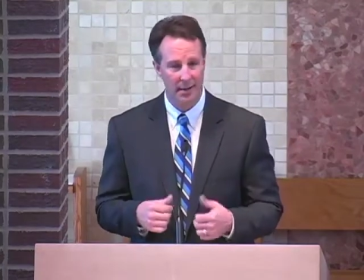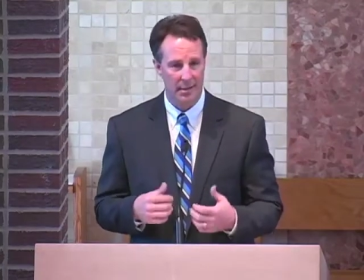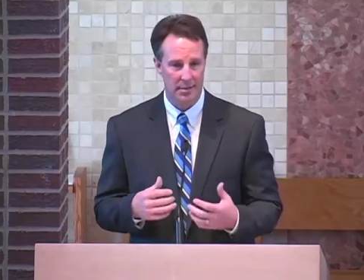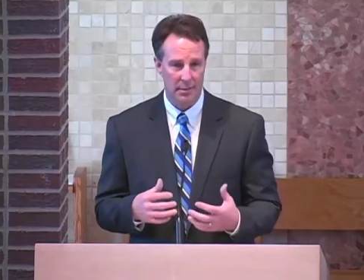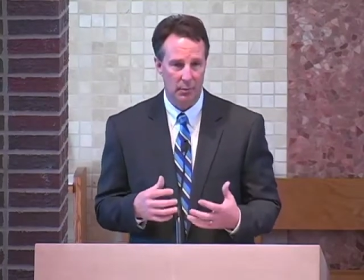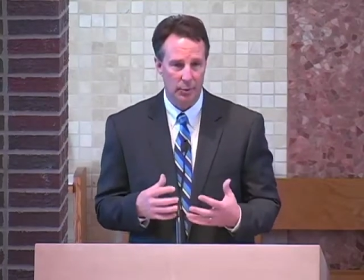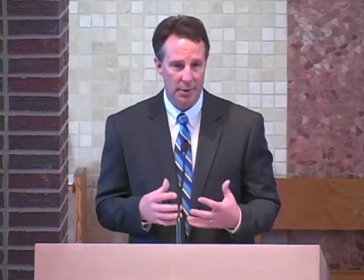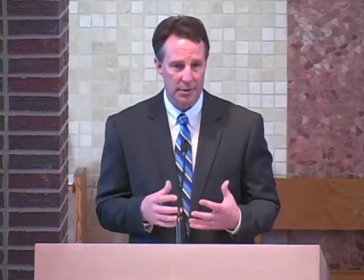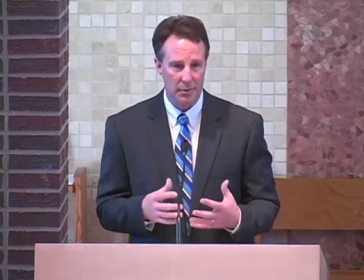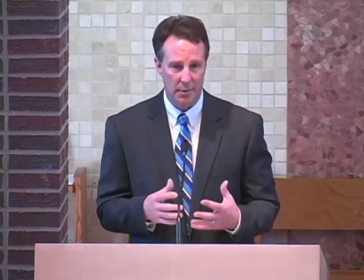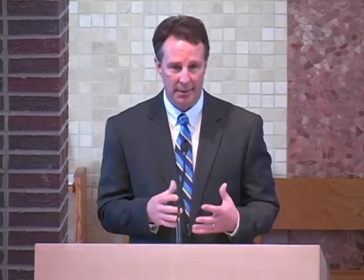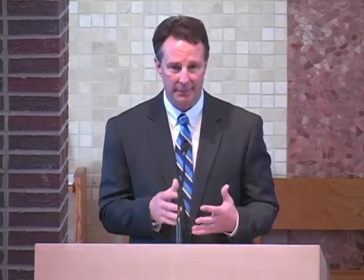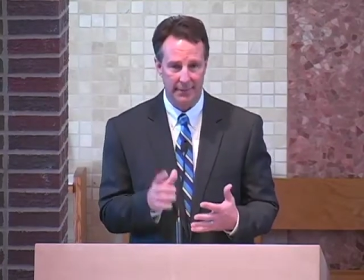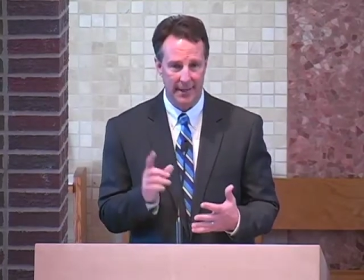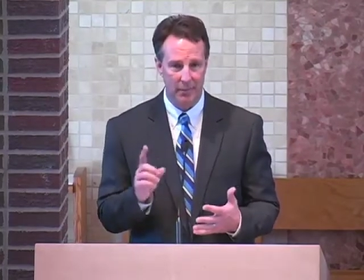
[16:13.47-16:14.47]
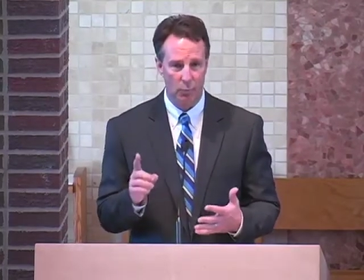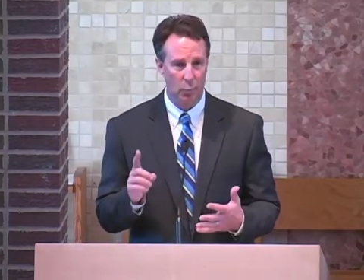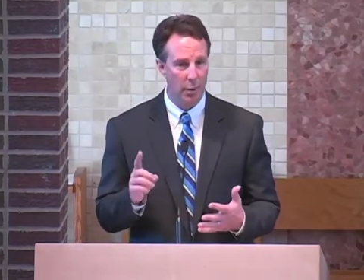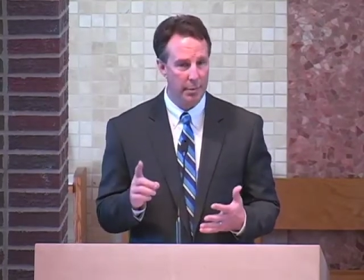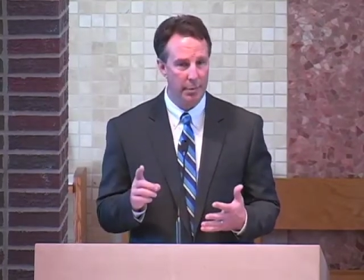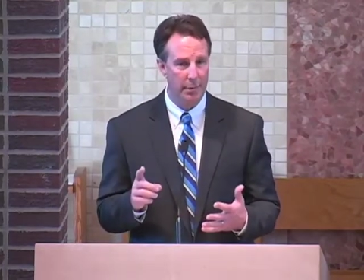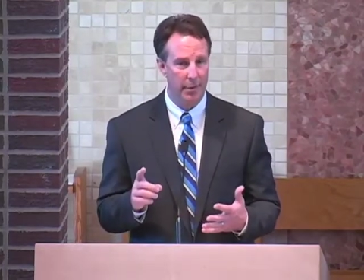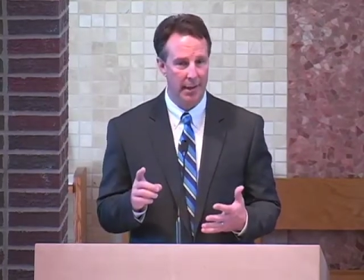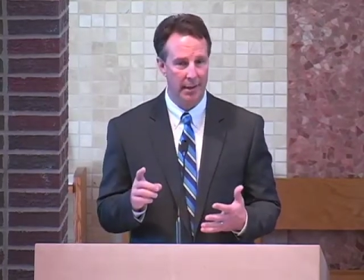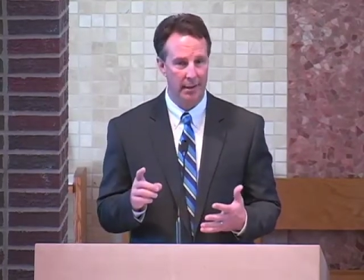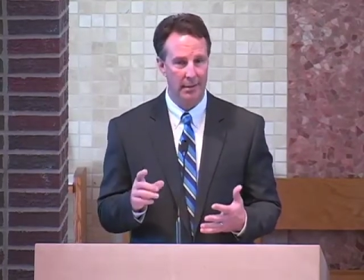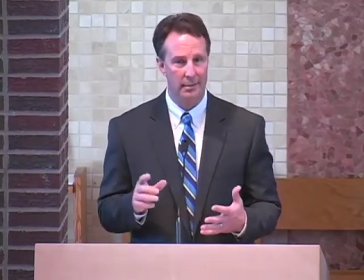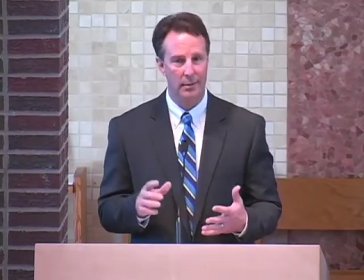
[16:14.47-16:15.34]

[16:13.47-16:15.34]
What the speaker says: is that we just want to find one thing